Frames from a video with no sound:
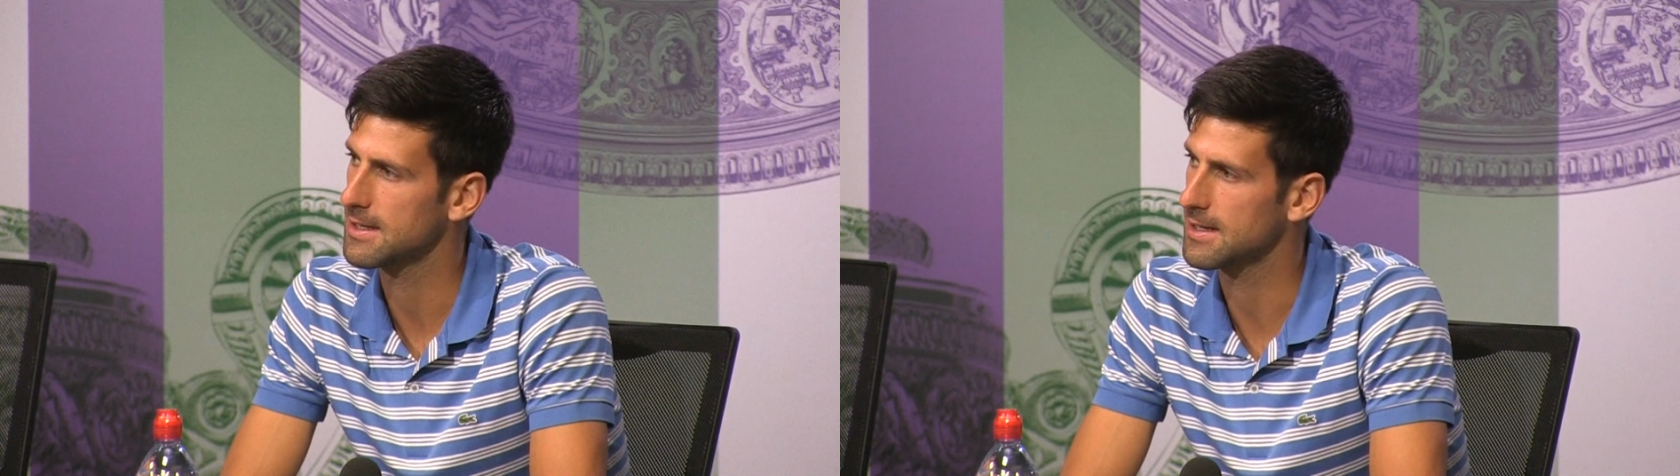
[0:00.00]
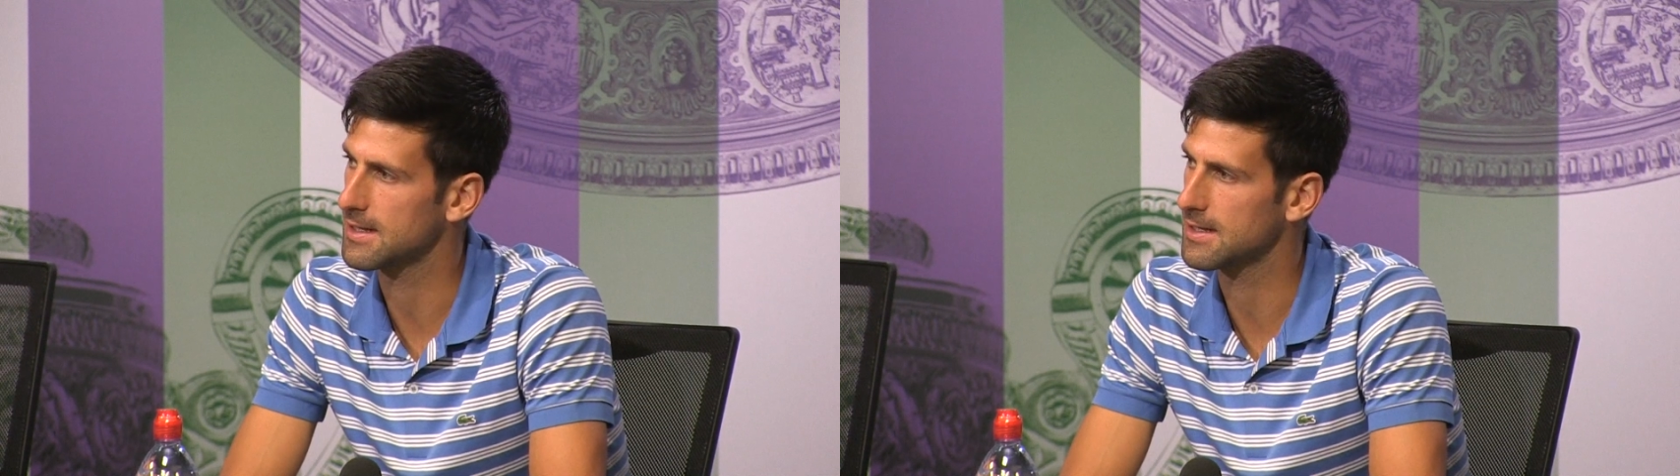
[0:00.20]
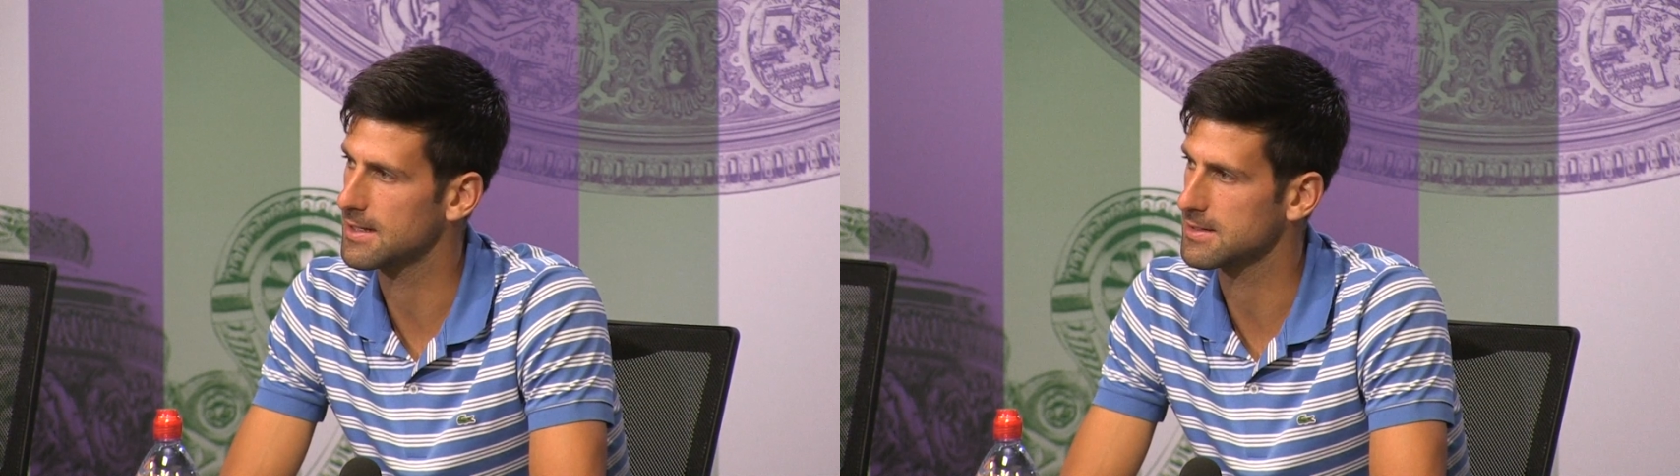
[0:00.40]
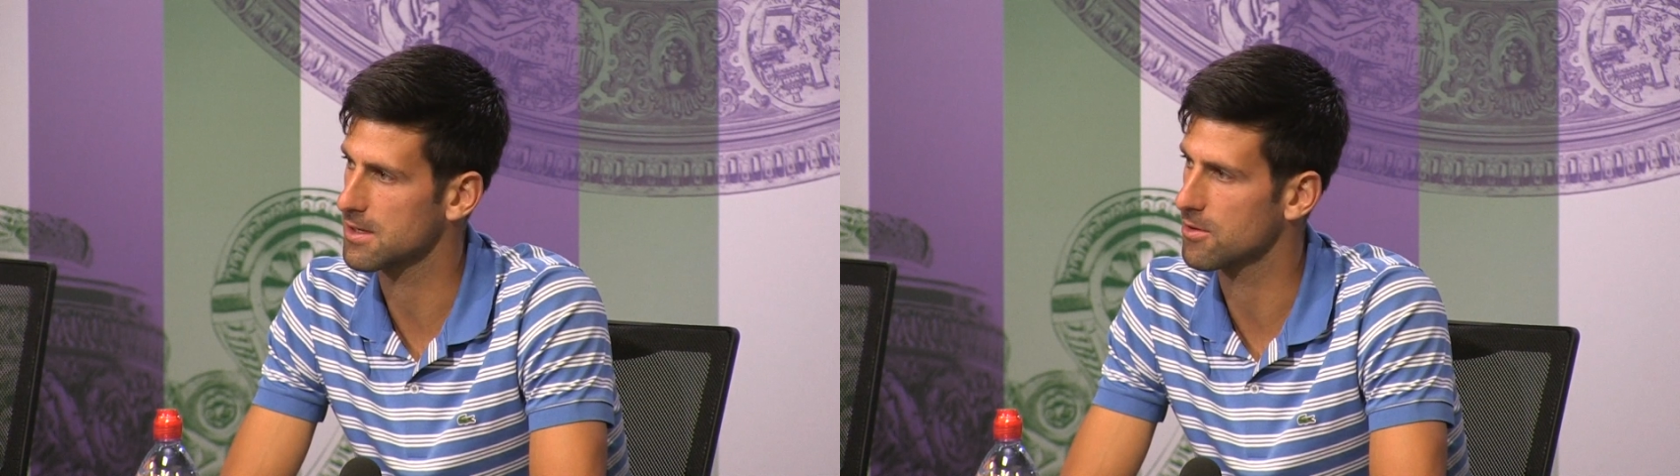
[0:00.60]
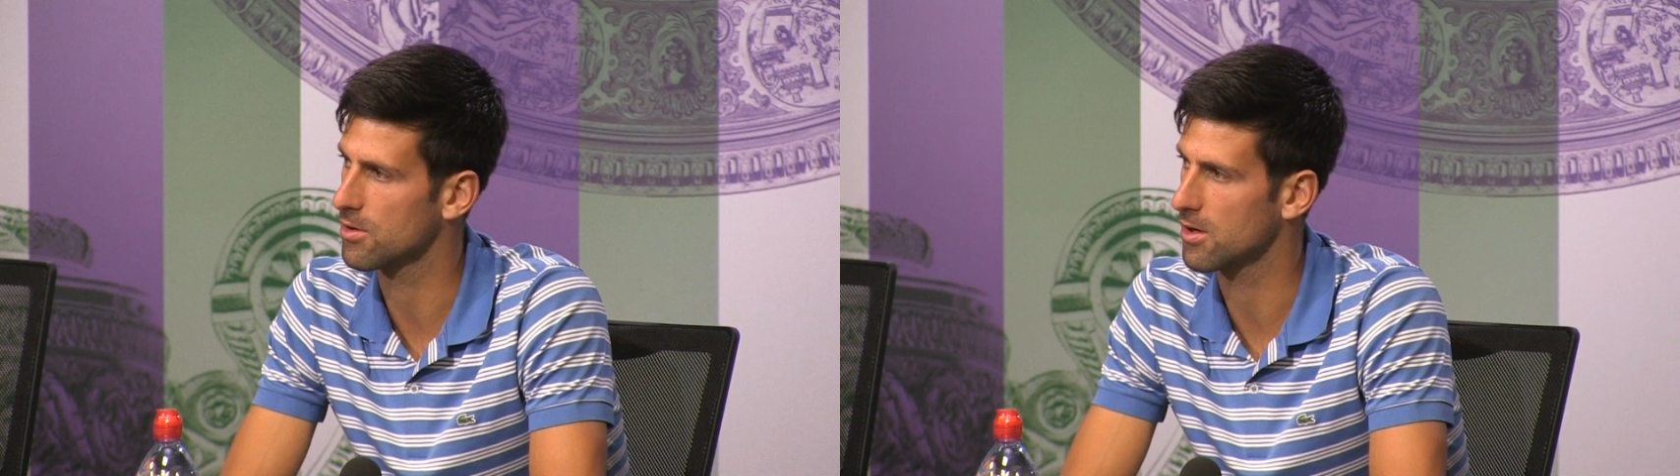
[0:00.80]
as
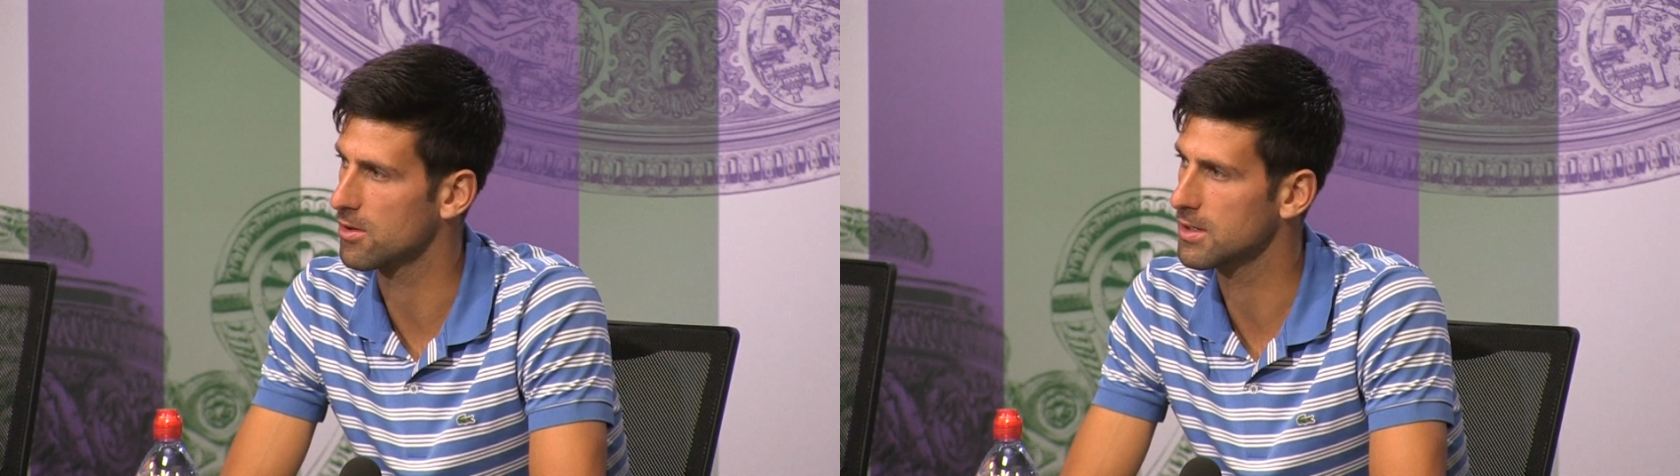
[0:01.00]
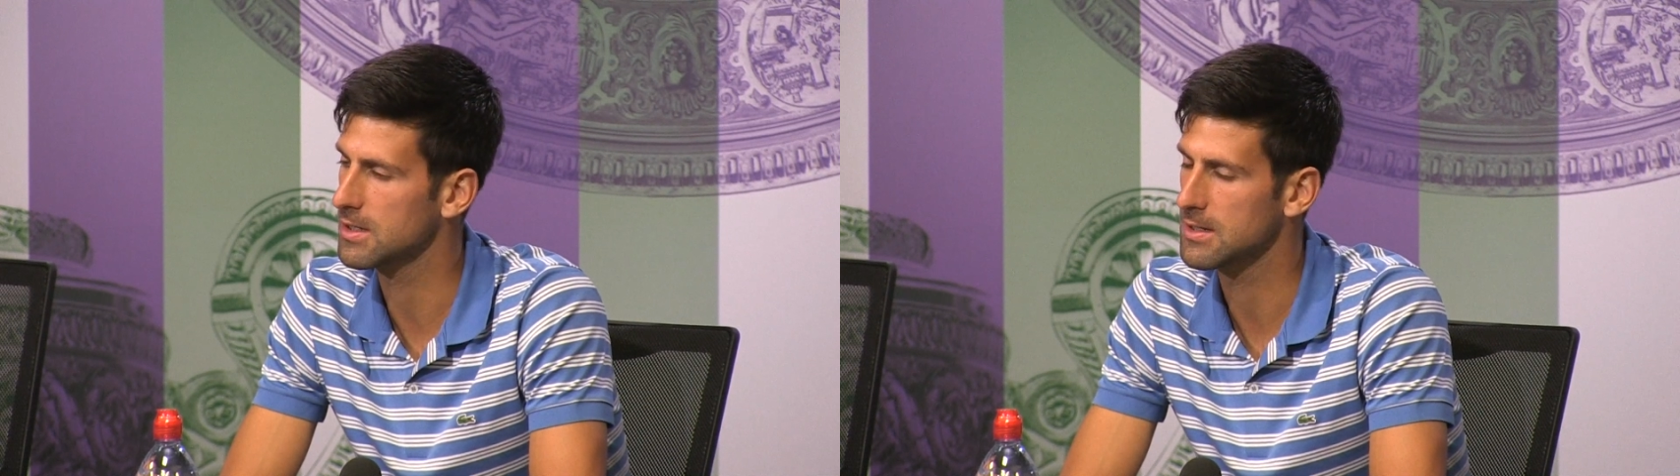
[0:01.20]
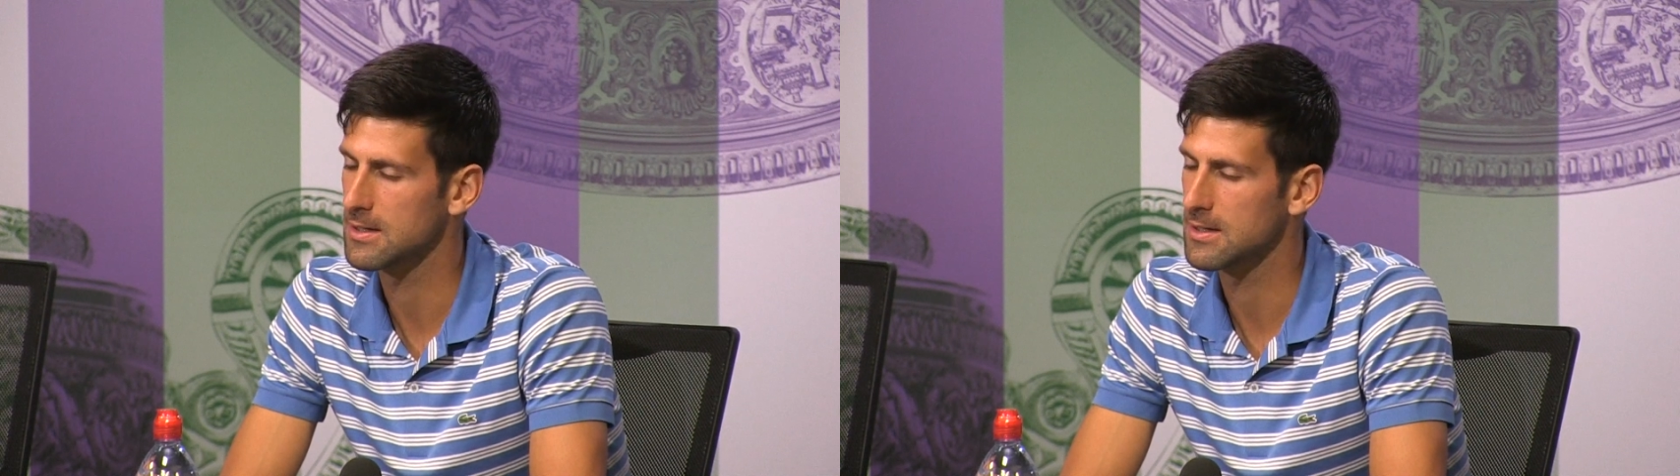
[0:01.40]
I go along.